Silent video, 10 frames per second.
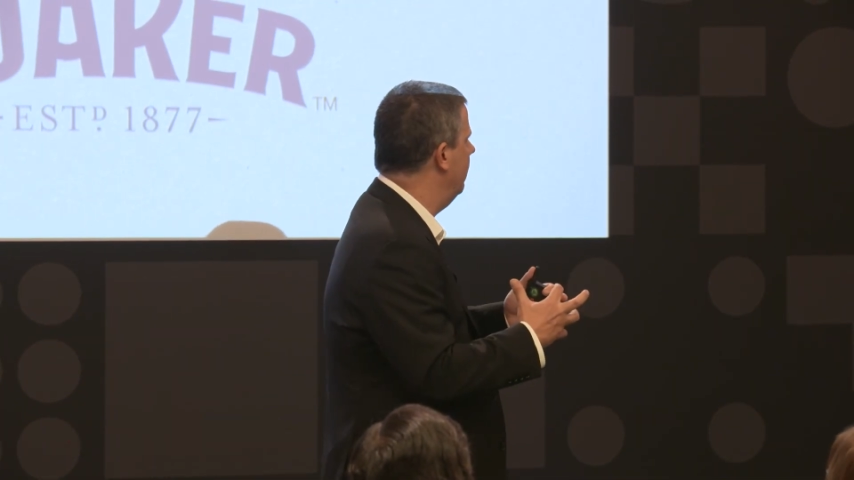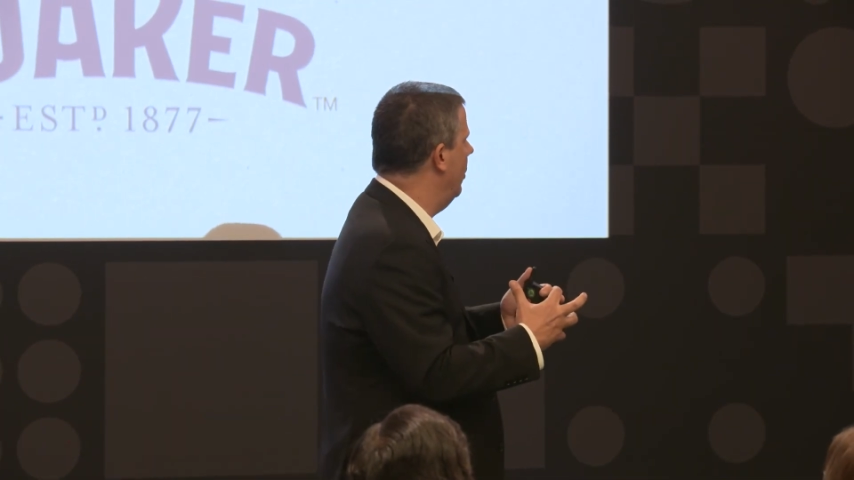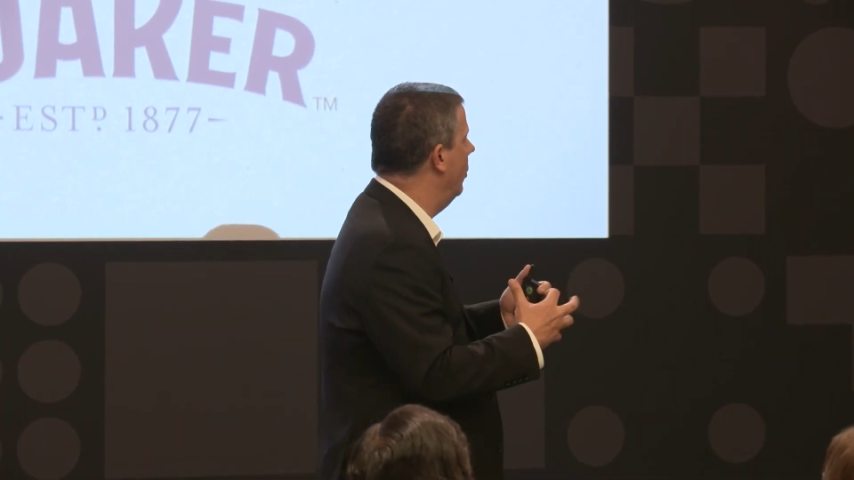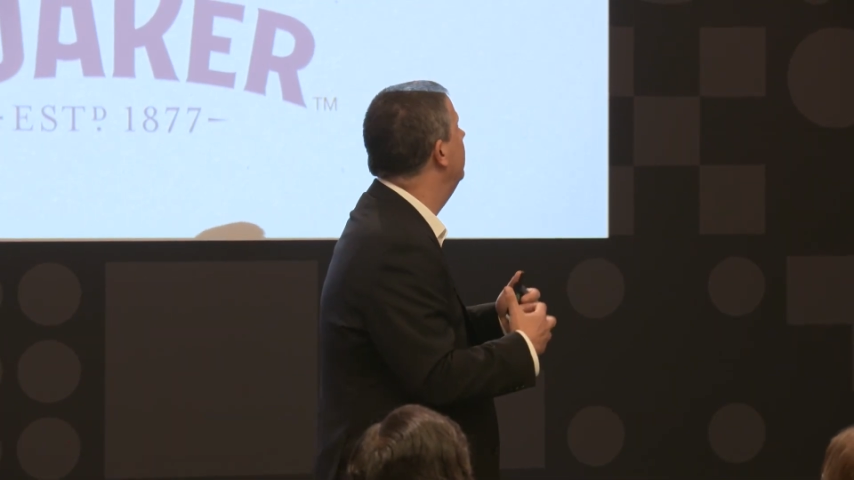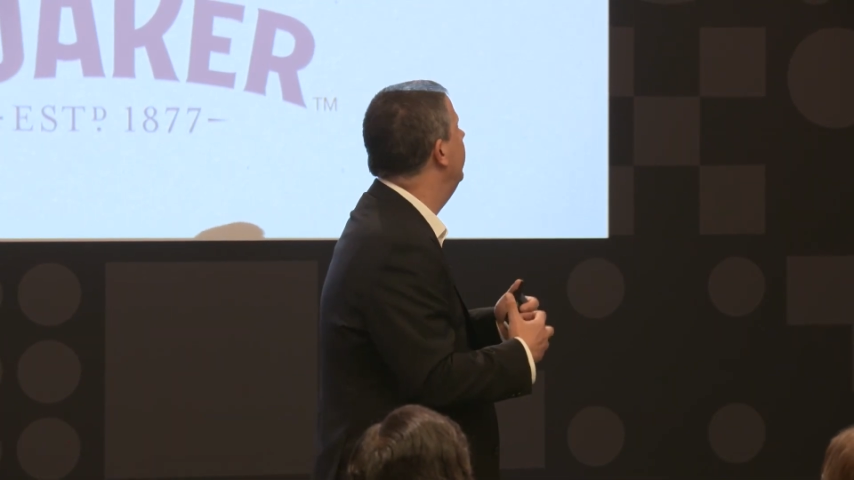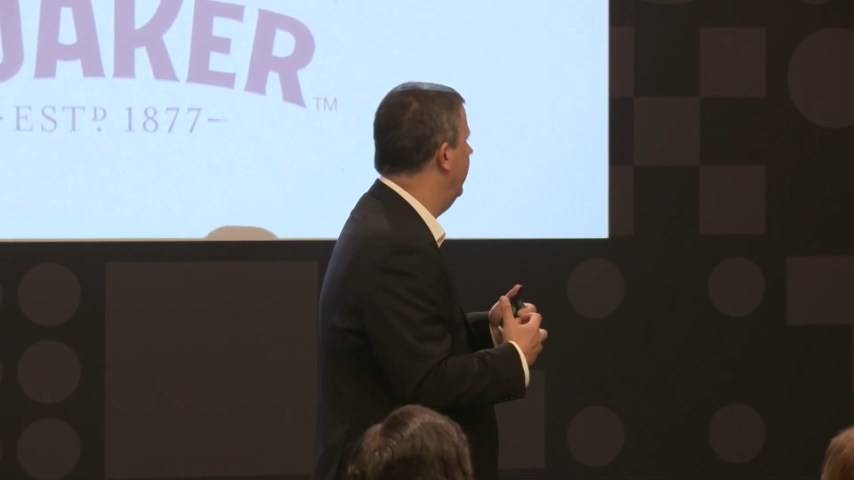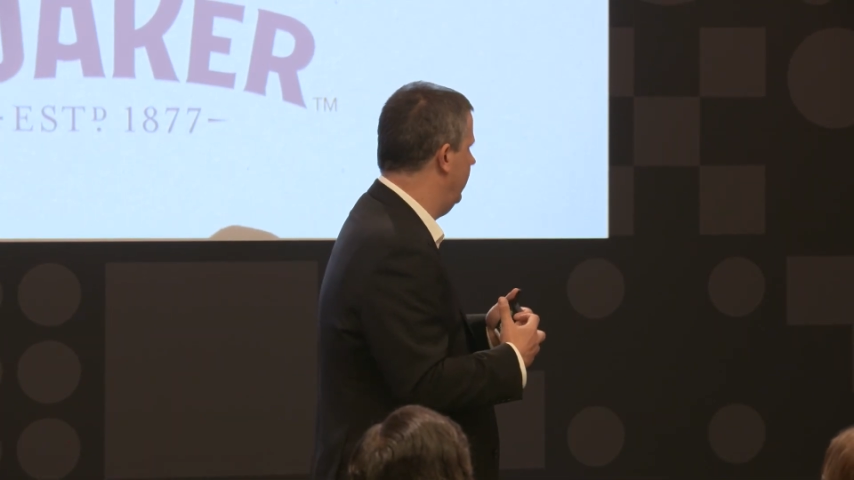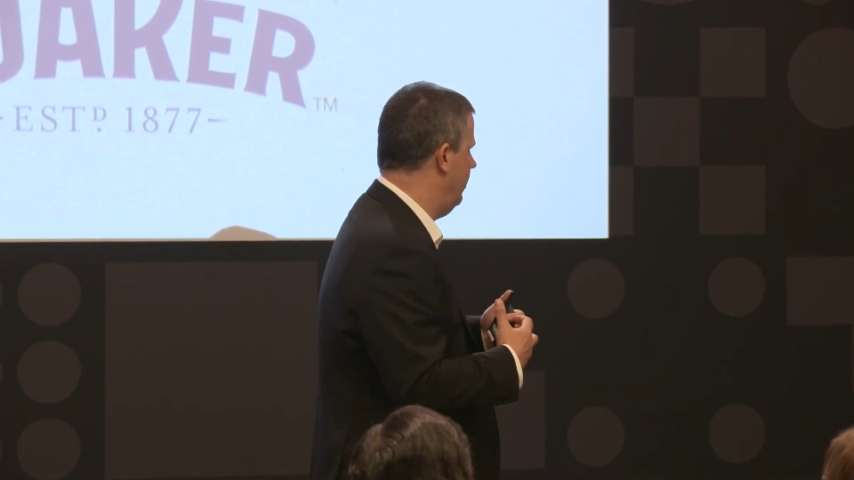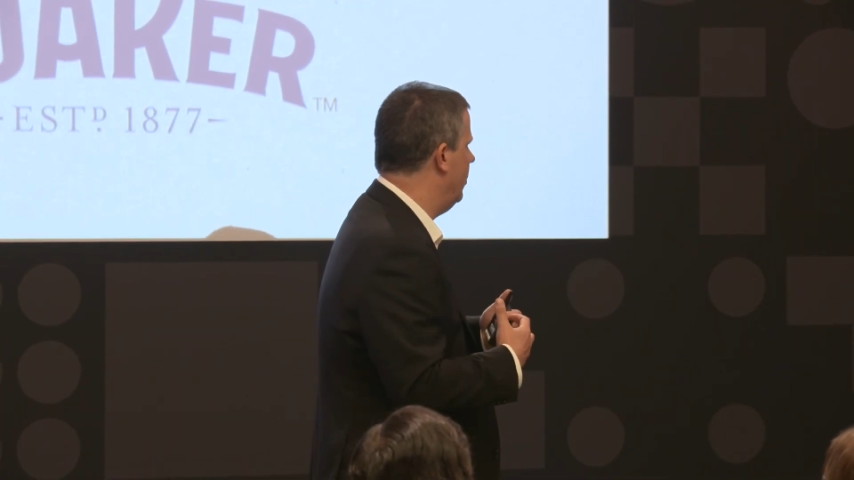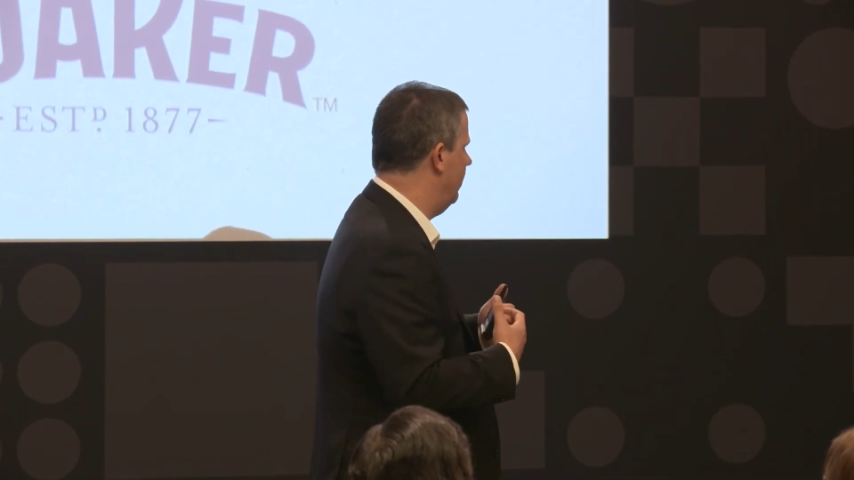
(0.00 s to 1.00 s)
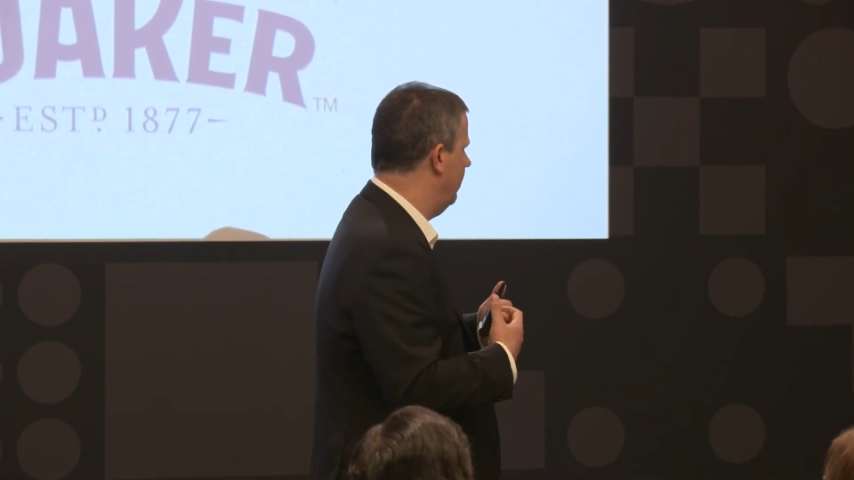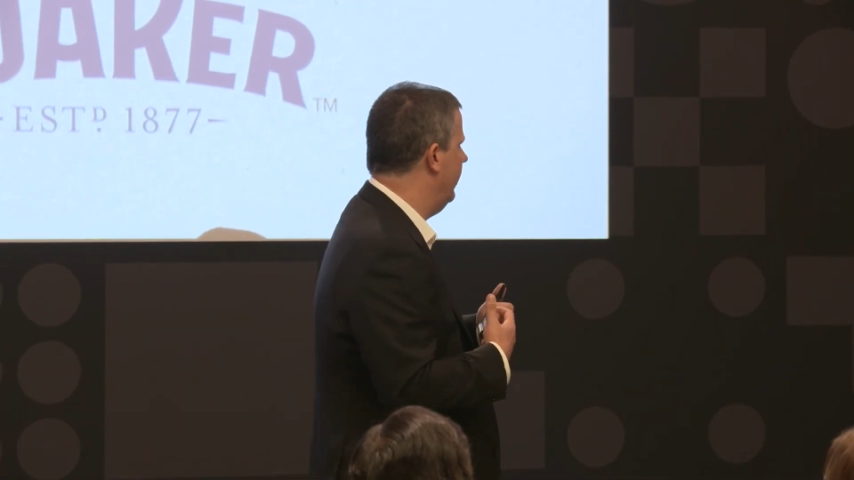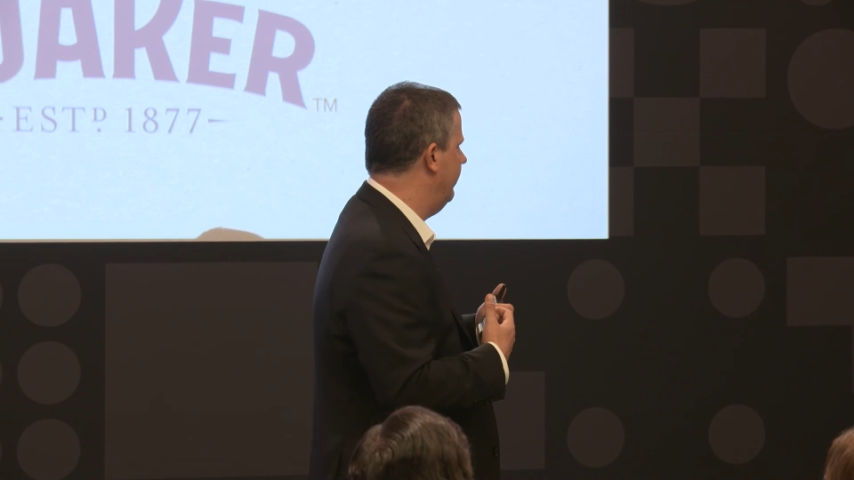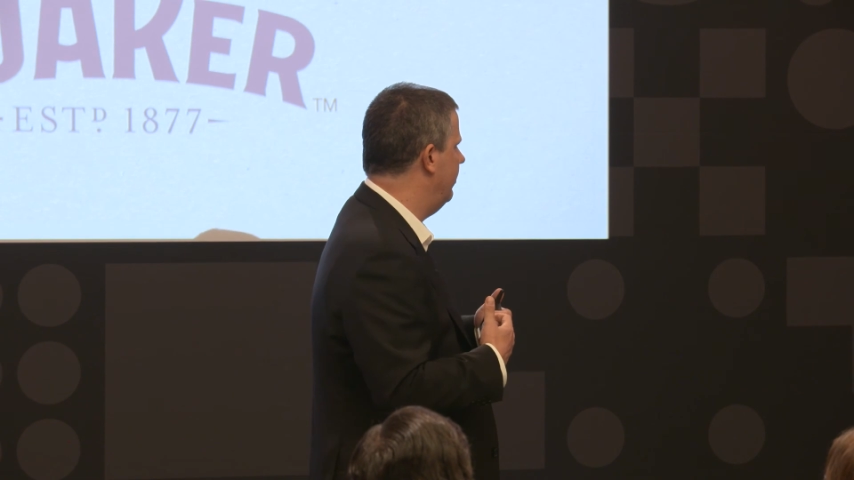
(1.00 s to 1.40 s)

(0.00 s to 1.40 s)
only anymore, right?